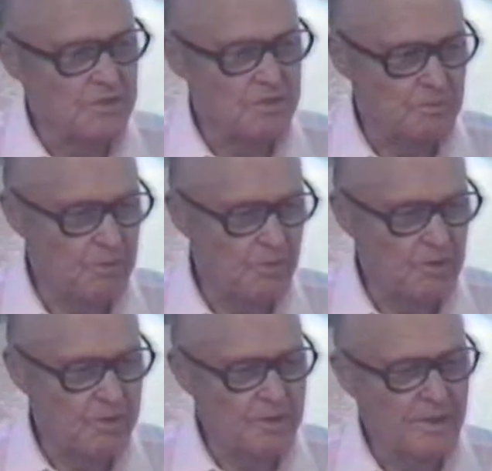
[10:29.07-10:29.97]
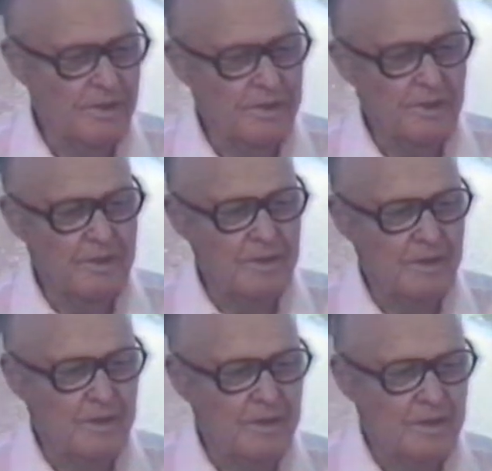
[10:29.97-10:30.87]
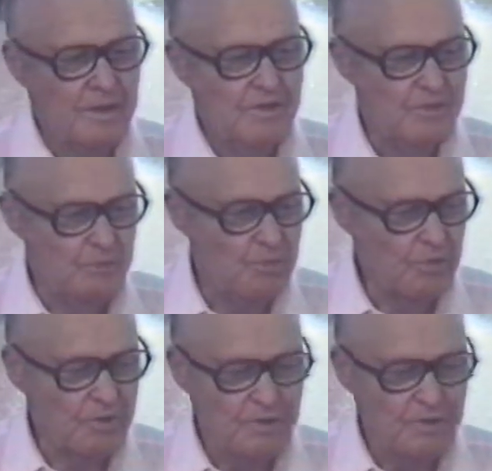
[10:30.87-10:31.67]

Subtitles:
from the top of the company.